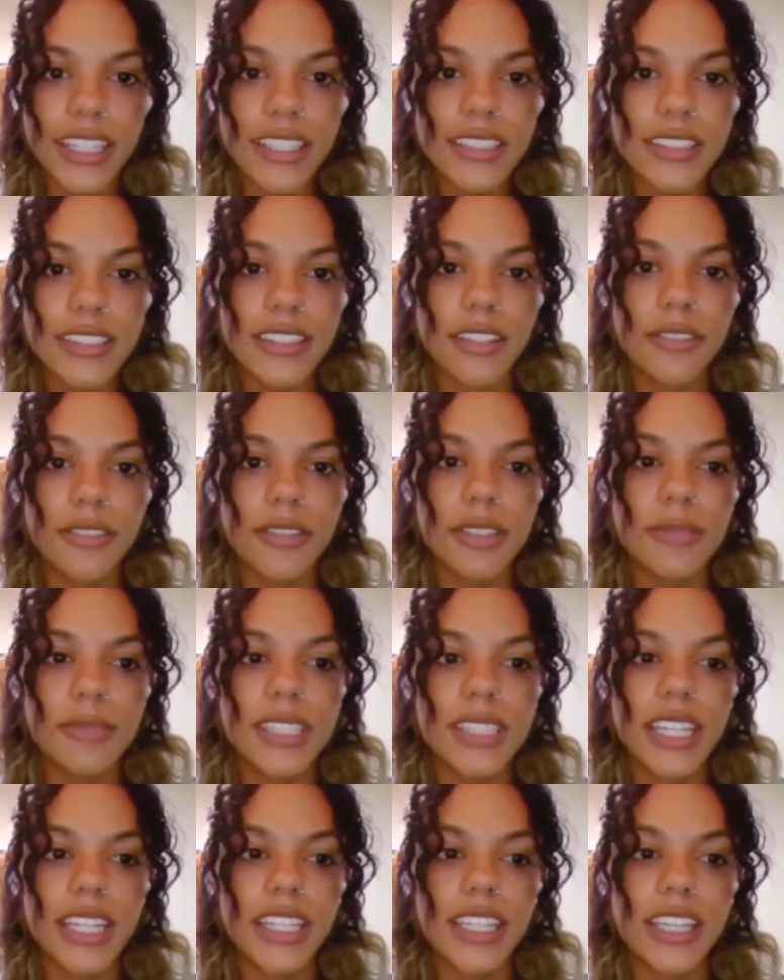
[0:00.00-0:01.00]
So he was
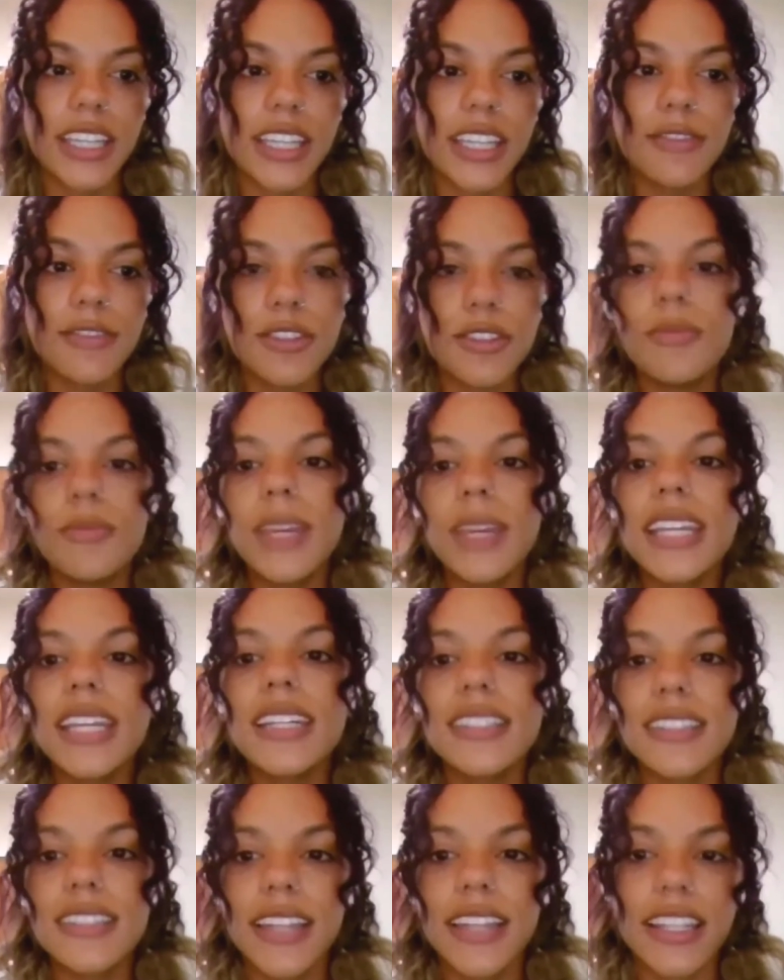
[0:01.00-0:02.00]
like, if you make
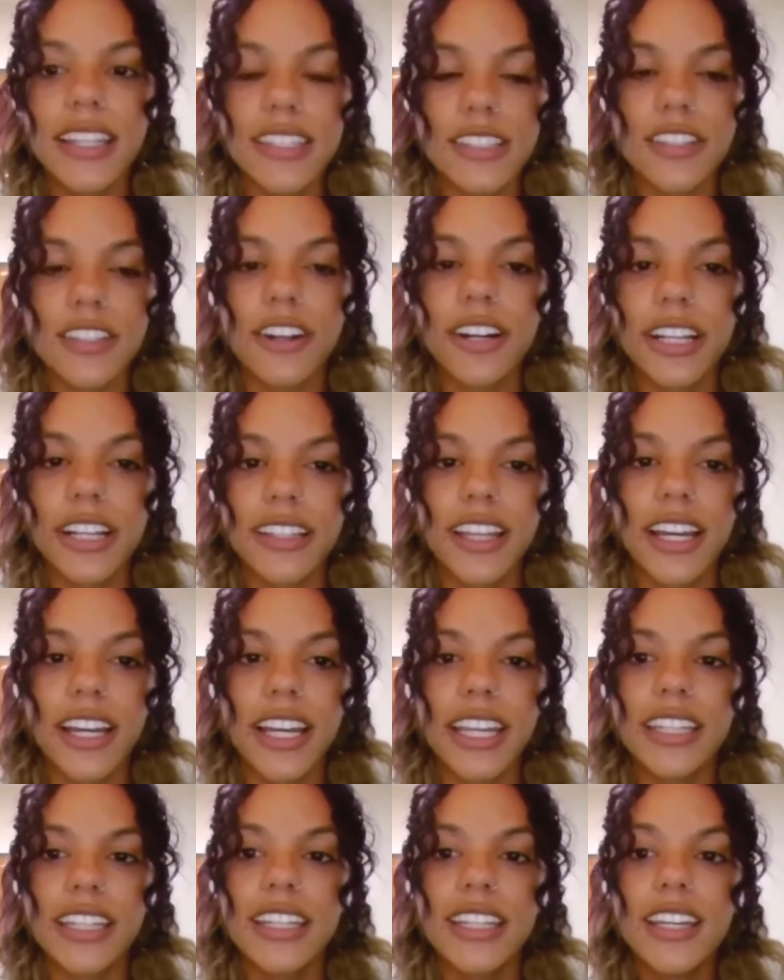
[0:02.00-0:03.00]
it to that starting
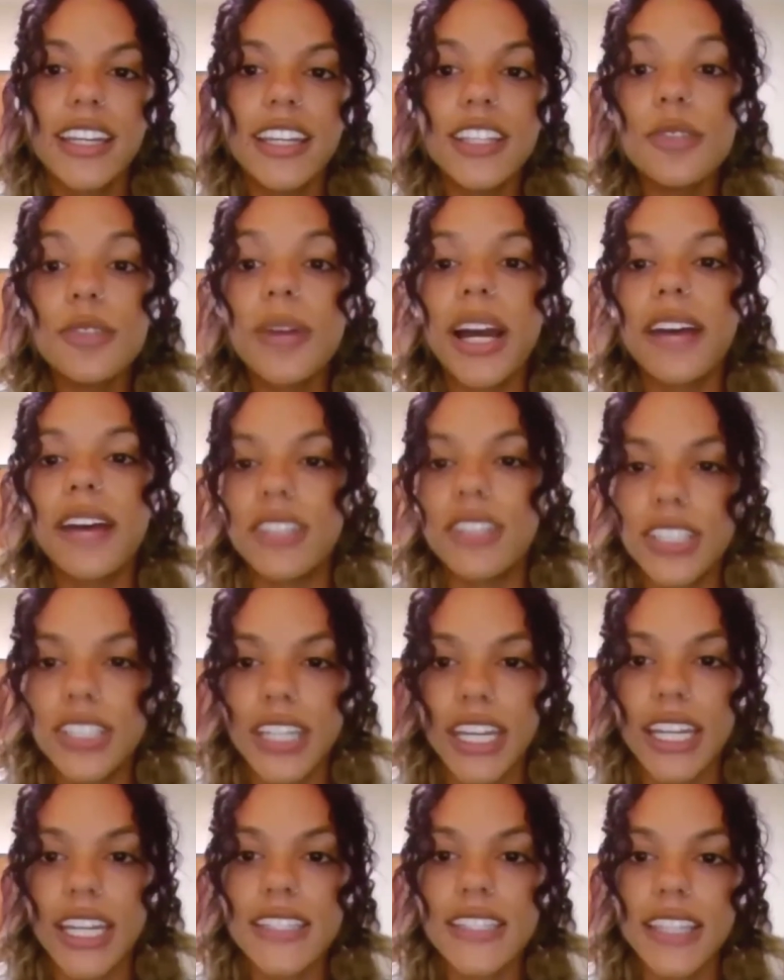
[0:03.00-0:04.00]
line, you have a
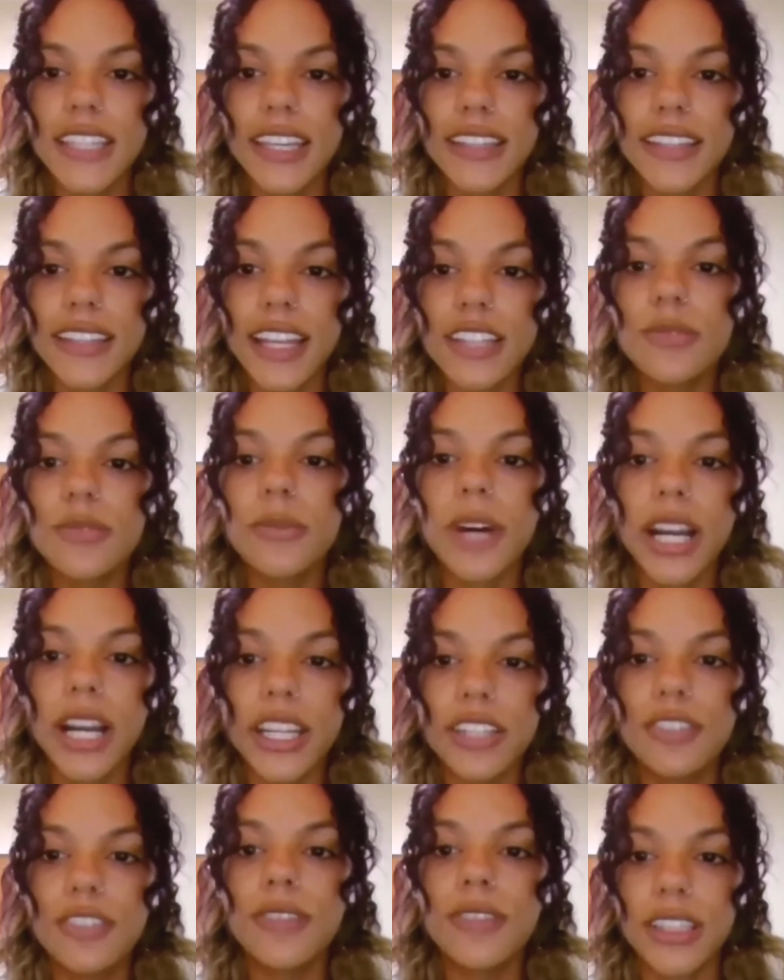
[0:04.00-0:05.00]
chance. Like that's why
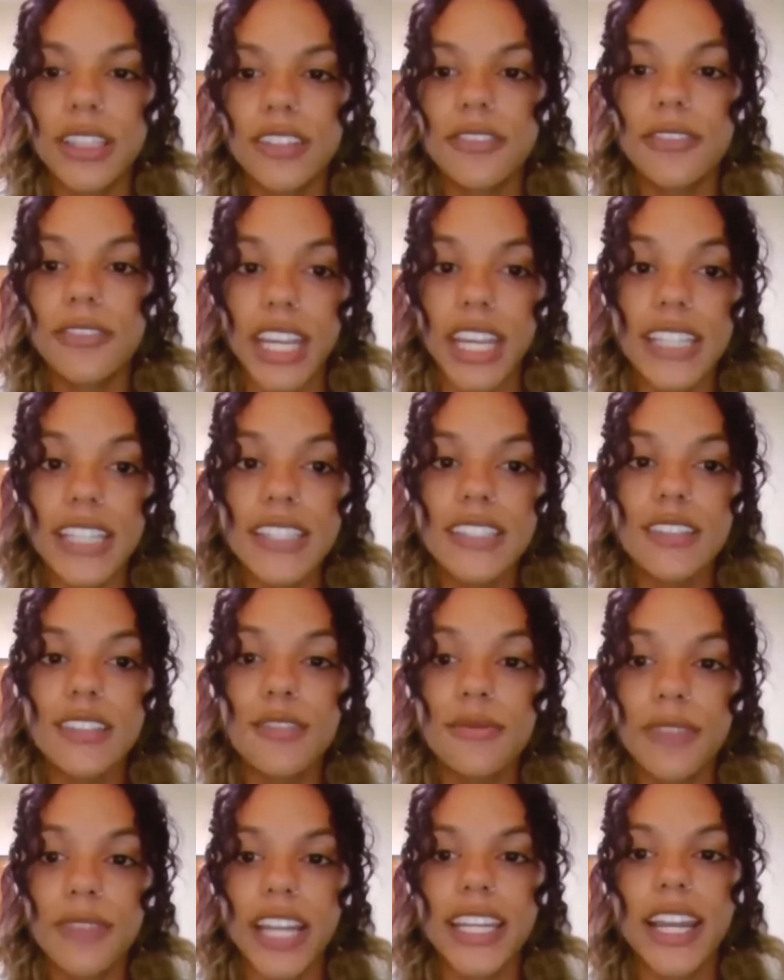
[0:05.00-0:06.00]
you run the race, to
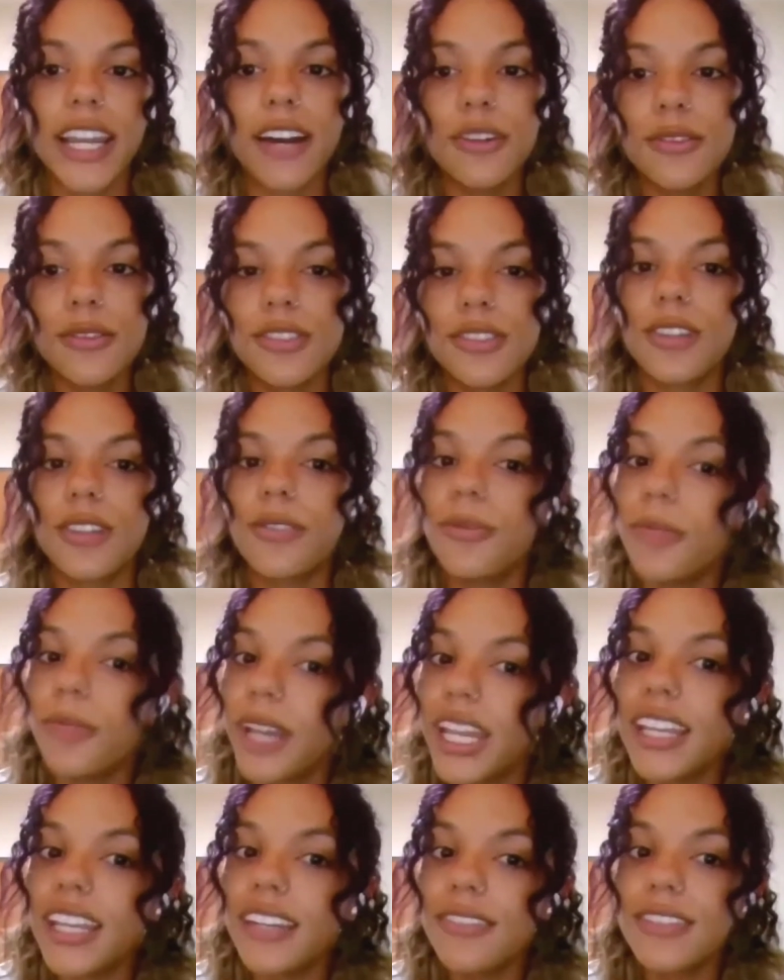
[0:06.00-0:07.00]
find out who's going to
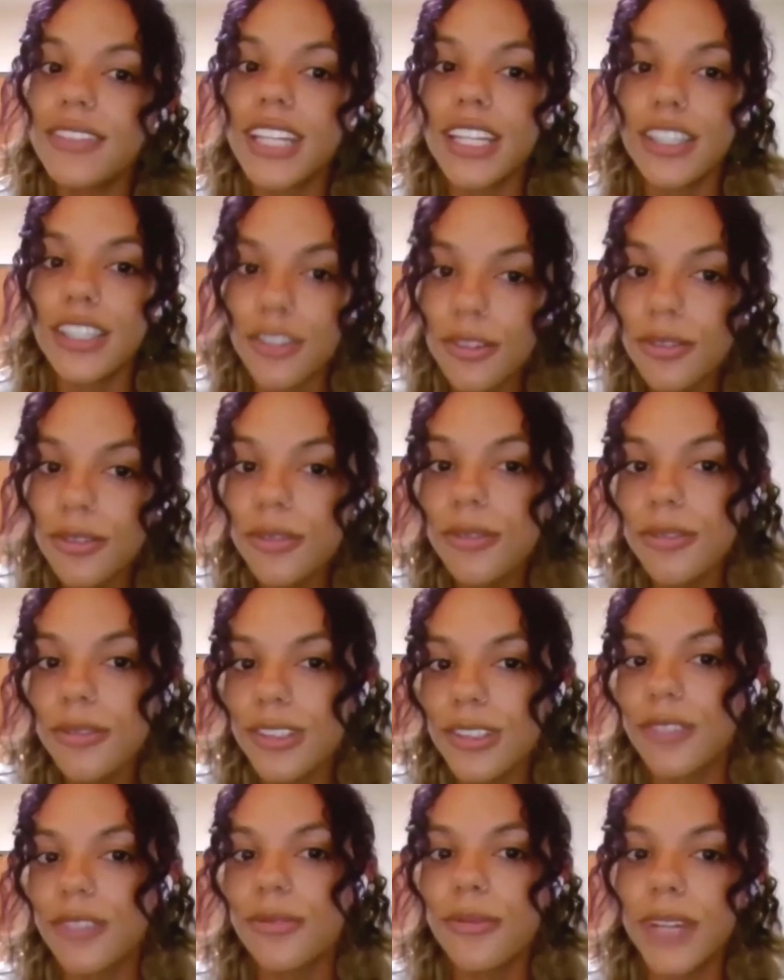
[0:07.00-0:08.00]
win. If they knew who was
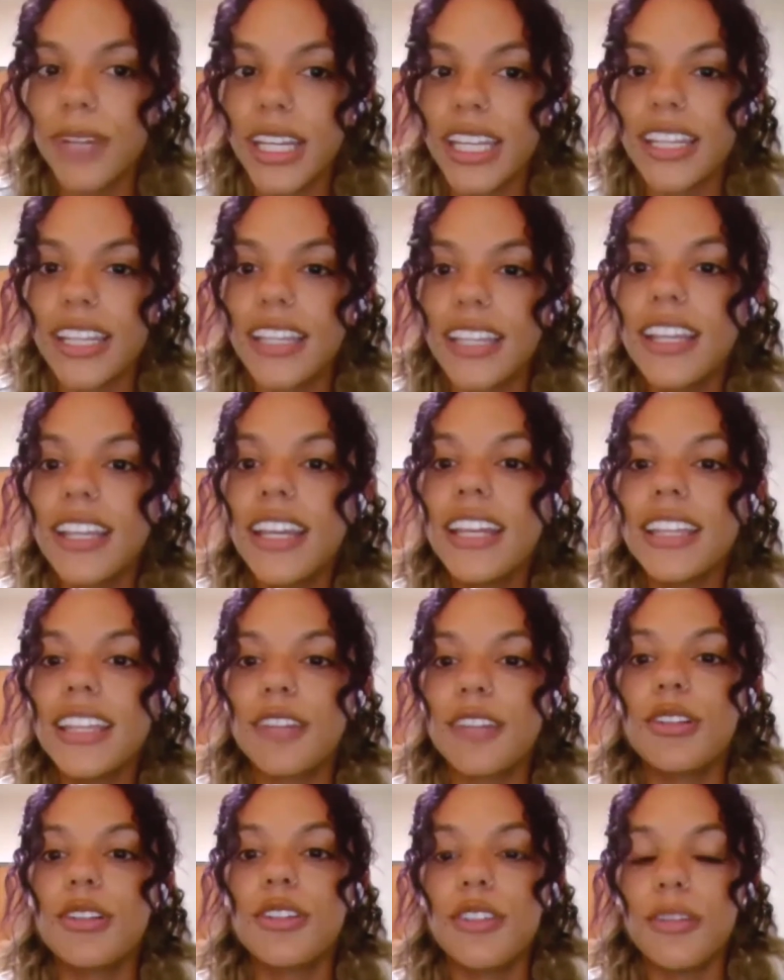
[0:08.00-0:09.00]
going to win, there
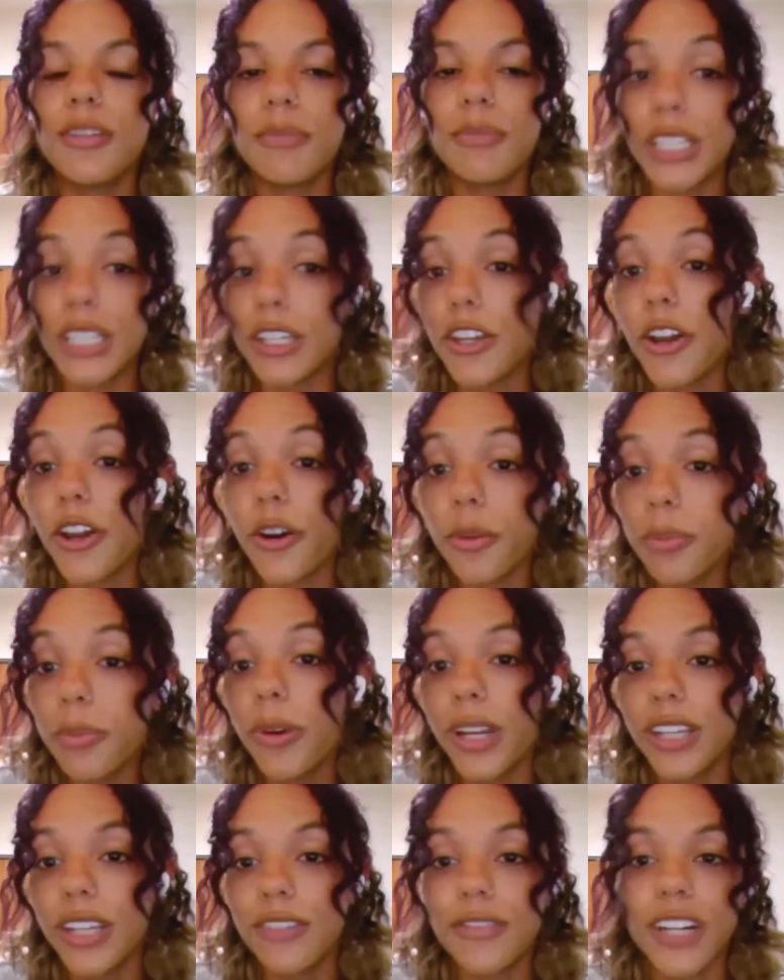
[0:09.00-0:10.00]
would be no
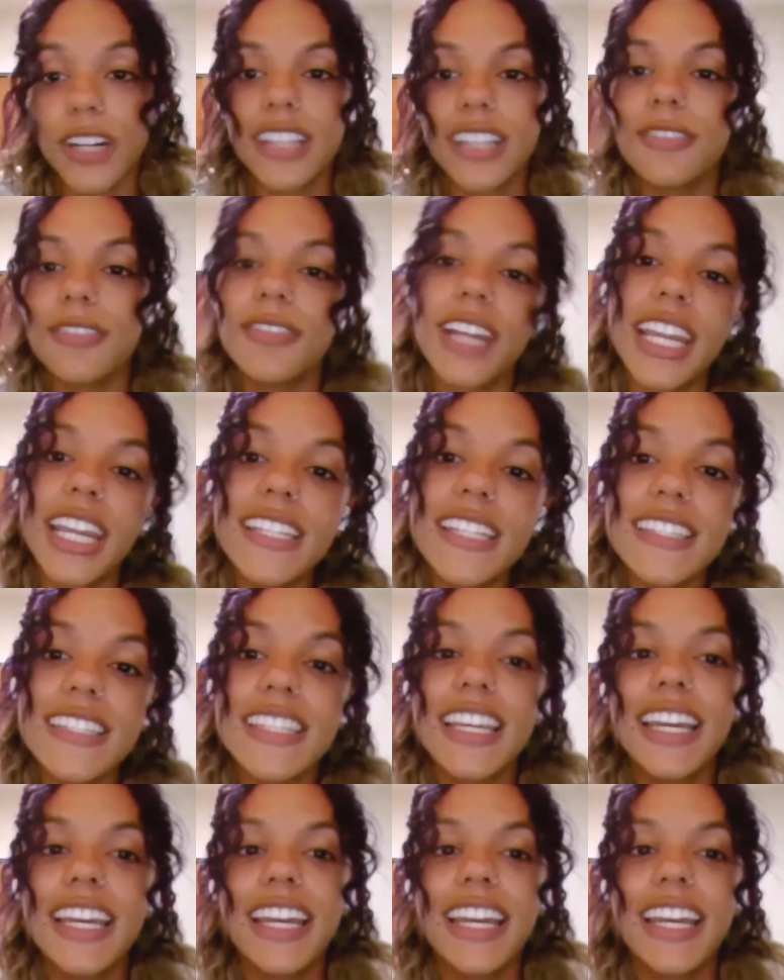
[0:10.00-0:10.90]
point in running the race.